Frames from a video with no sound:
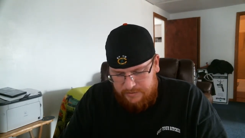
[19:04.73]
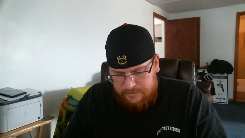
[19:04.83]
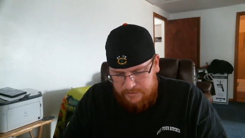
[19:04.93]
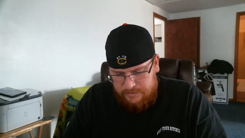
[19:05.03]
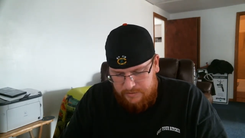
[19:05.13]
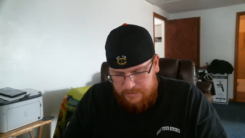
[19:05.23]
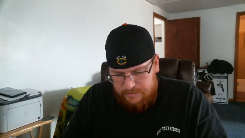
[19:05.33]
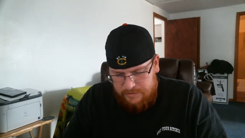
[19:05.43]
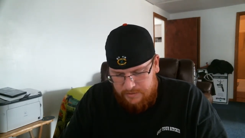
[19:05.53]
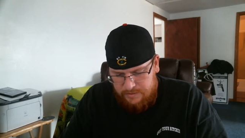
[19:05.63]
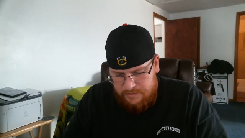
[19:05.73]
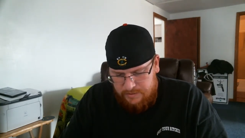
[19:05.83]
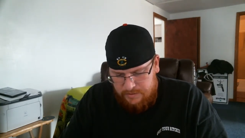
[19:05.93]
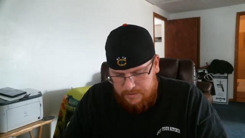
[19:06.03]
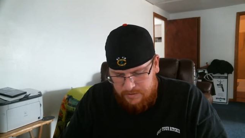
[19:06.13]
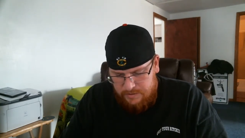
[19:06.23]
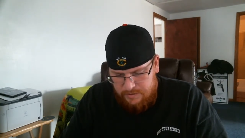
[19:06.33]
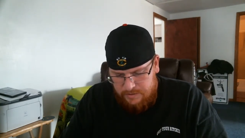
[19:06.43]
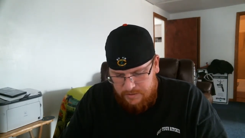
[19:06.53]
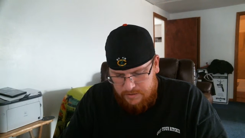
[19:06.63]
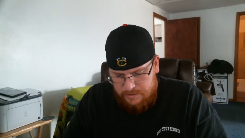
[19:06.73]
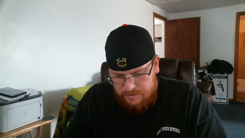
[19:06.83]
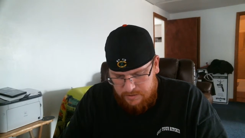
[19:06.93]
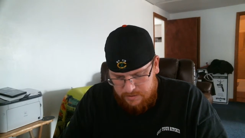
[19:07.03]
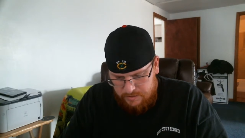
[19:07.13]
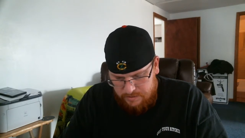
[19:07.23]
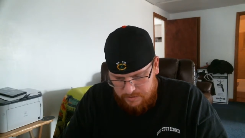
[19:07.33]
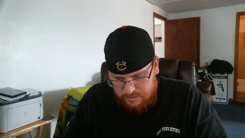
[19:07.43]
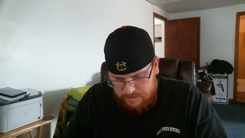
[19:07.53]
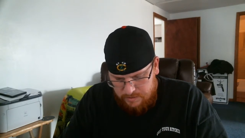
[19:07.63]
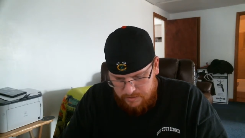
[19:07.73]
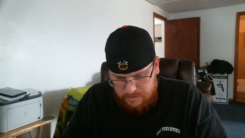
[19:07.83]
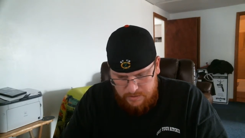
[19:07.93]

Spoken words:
No one is speaking in this clip.